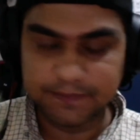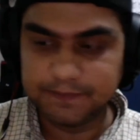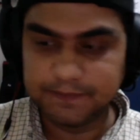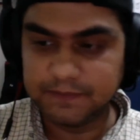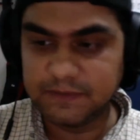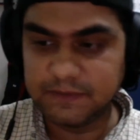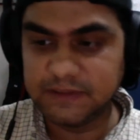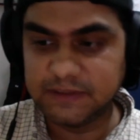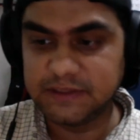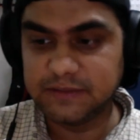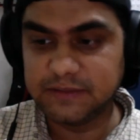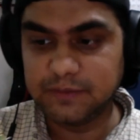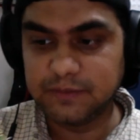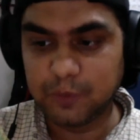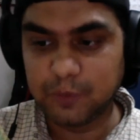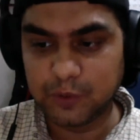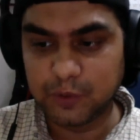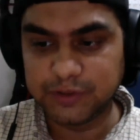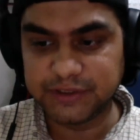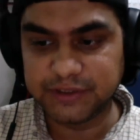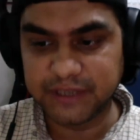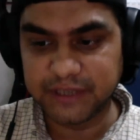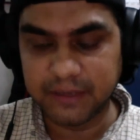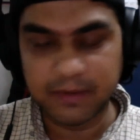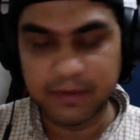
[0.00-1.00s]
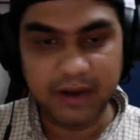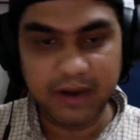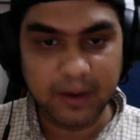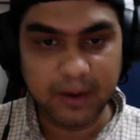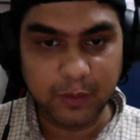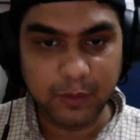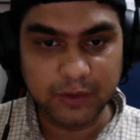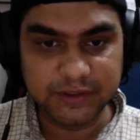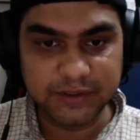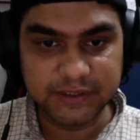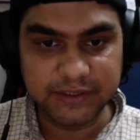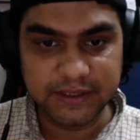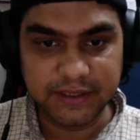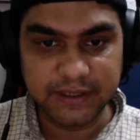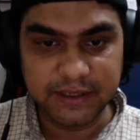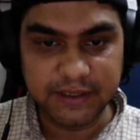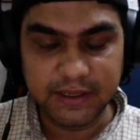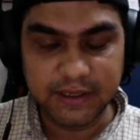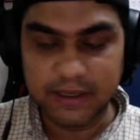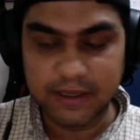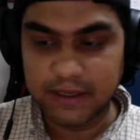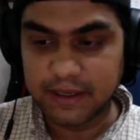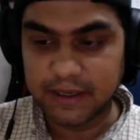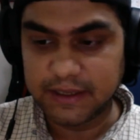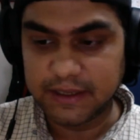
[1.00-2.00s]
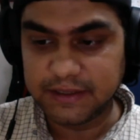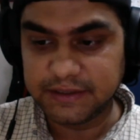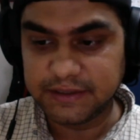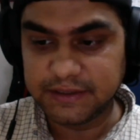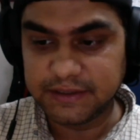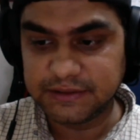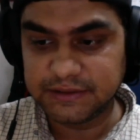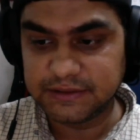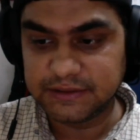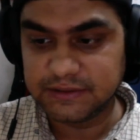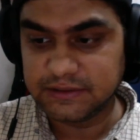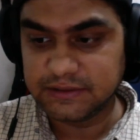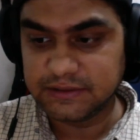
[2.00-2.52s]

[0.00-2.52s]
this is more stable, I would say. It is